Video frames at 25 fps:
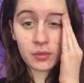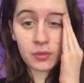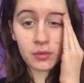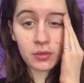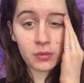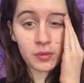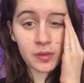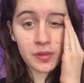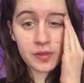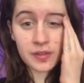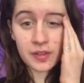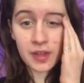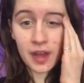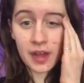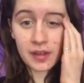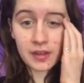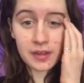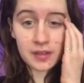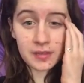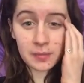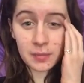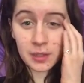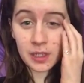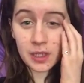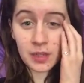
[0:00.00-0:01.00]
was not
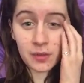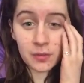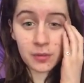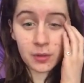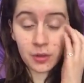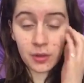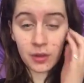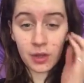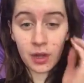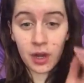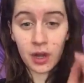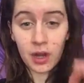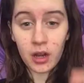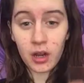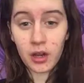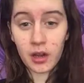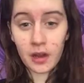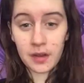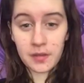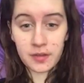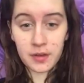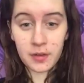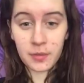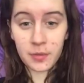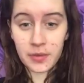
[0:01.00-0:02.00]
as meaningful to her
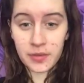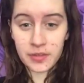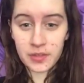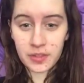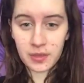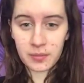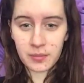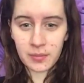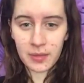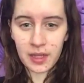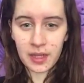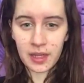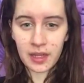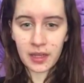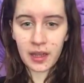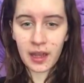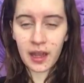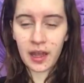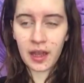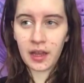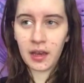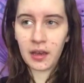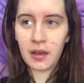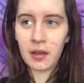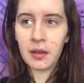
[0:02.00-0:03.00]
as it was to me,
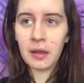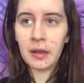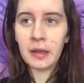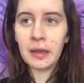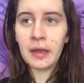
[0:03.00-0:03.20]
and